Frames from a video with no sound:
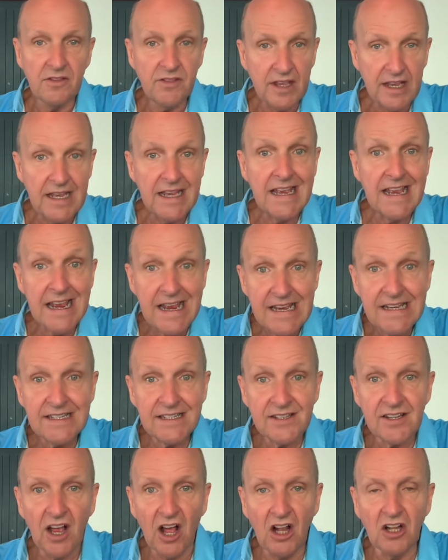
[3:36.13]
there
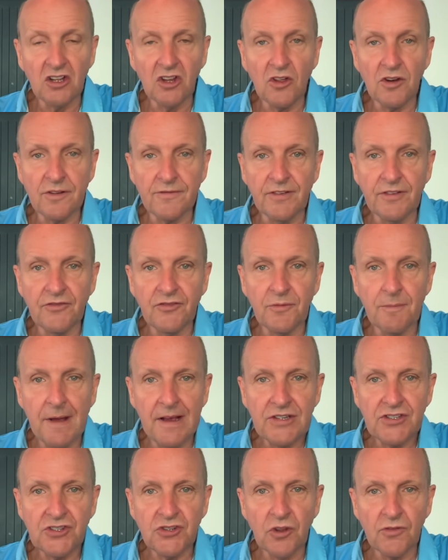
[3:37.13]
is a lot of
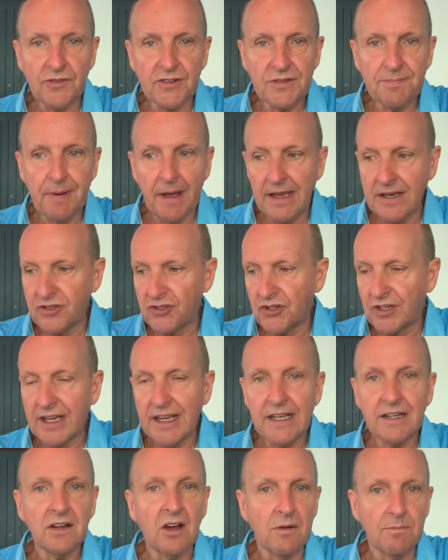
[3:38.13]
information on this page.
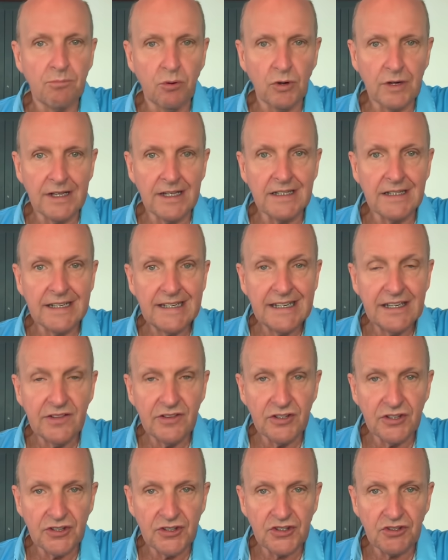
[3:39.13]
Again, I'm putting a link in
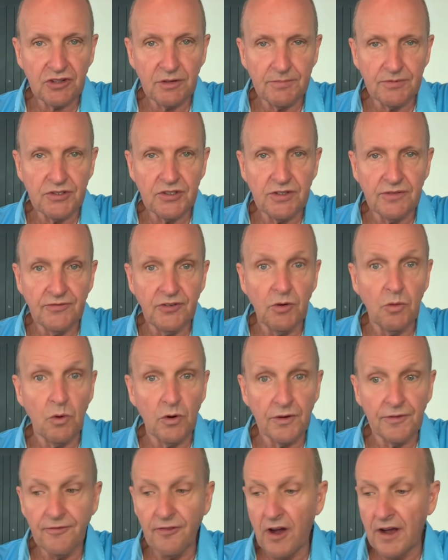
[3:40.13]
the description if you
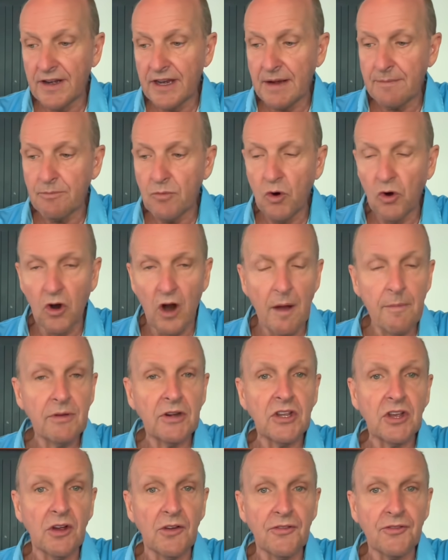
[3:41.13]
want to find out more. I'm going
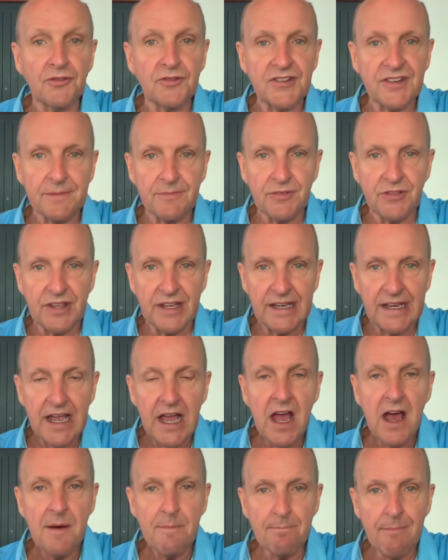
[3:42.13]
to go through some of the
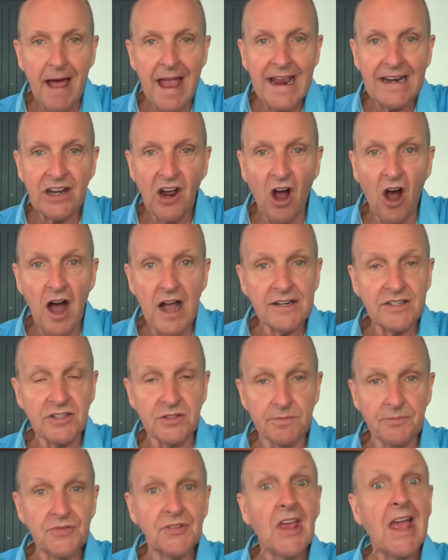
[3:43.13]
main
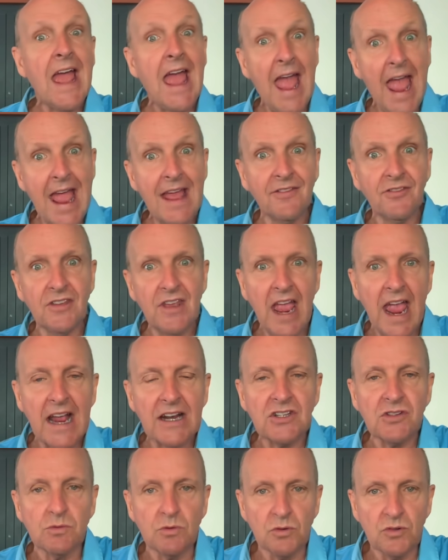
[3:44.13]
items and the
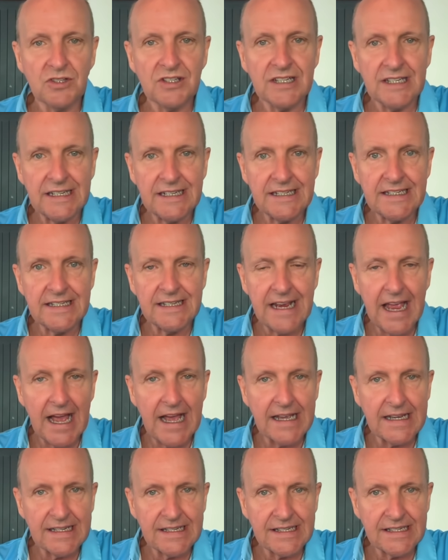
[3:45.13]
actual
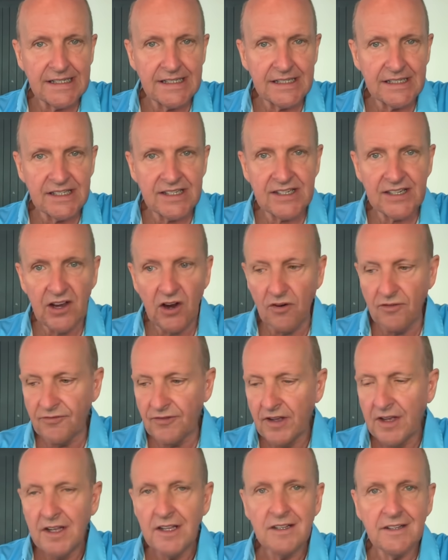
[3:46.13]
TDAC
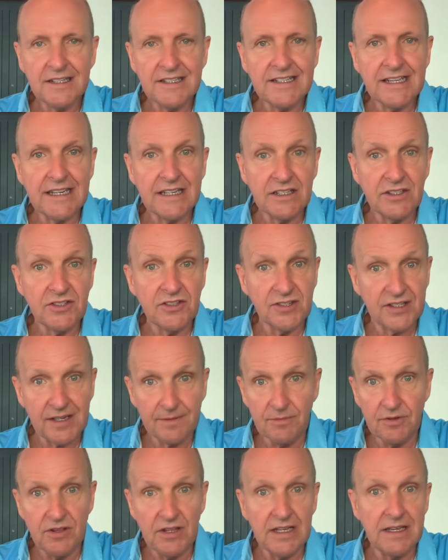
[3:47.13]
itself. Let's get into
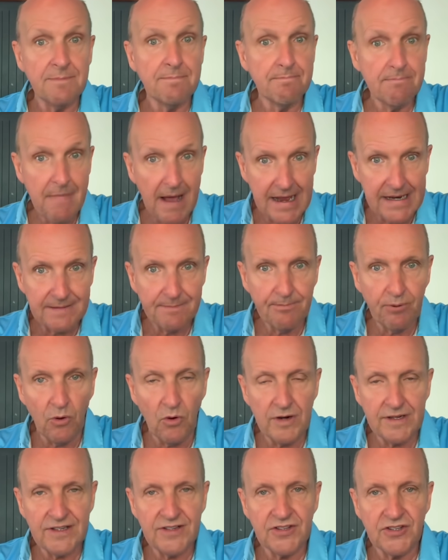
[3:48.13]
some of the main
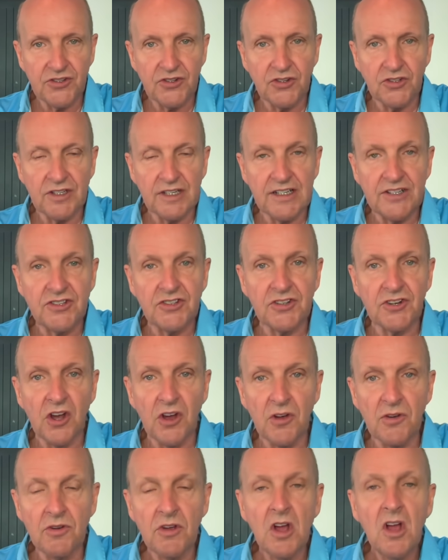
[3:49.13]
points that you need to
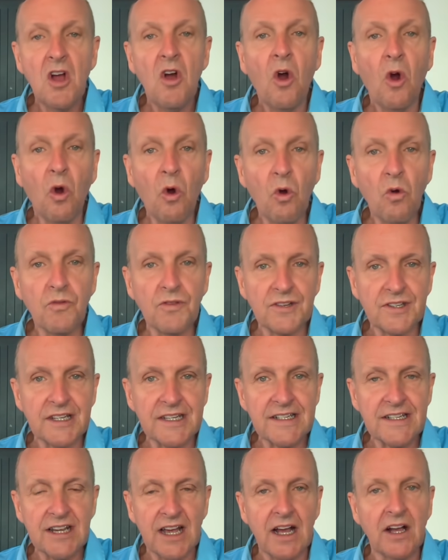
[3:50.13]
know, all the
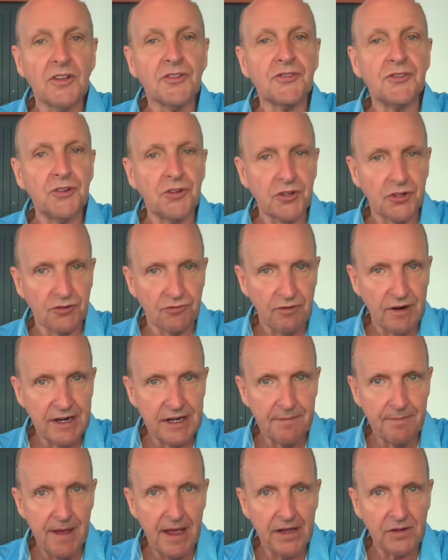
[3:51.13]
details you can read
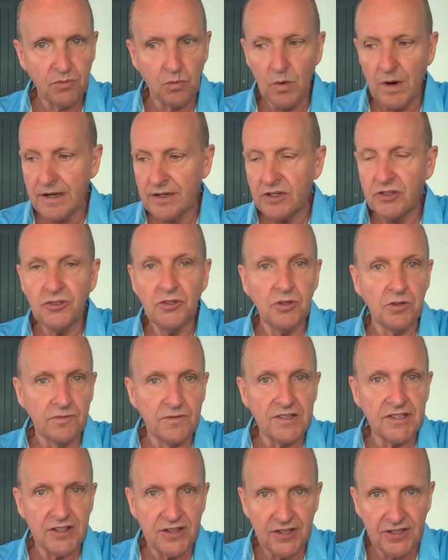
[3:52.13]
about when you
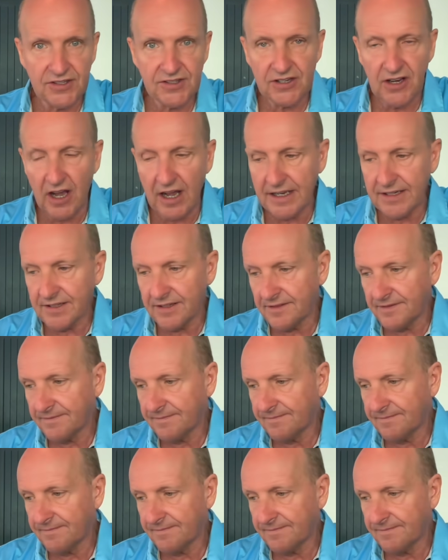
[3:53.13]
visit the site.